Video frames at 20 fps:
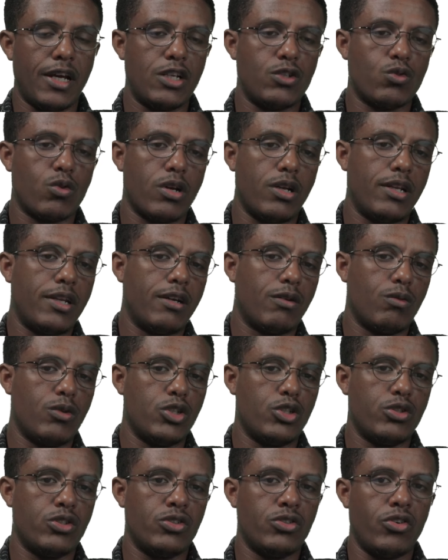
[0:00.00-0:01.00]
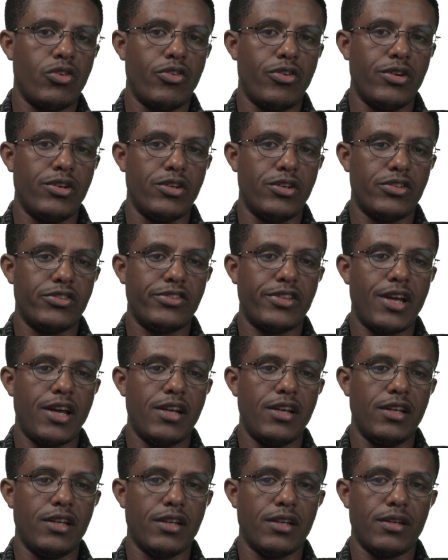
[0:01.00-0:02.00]
sure, what time are you looking for
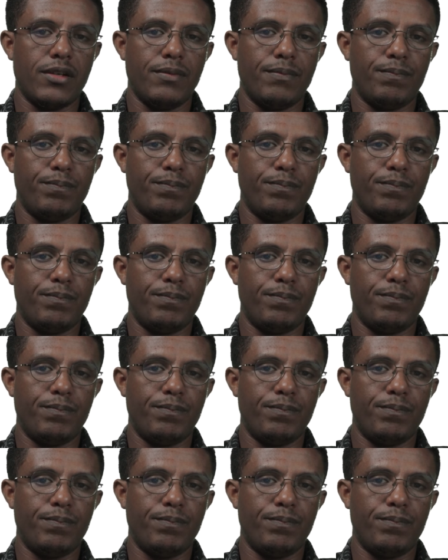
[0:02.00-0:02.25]
around?